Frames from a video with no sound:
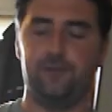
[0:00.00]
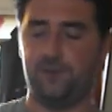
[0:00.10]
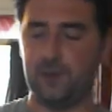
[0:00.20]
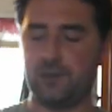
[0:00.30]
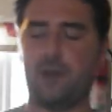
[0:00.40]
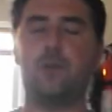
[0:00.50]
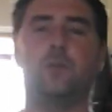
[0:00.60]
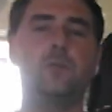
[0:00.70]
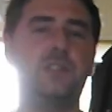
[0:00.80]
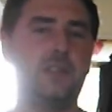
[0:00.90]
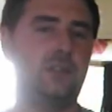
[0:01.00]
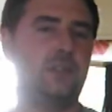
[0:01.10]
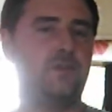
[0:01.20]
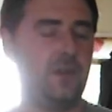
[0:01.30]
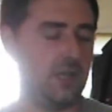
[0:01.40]
filter out all the
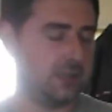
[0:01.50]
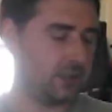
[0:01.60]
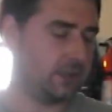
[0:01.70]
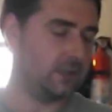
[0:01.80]
solids first.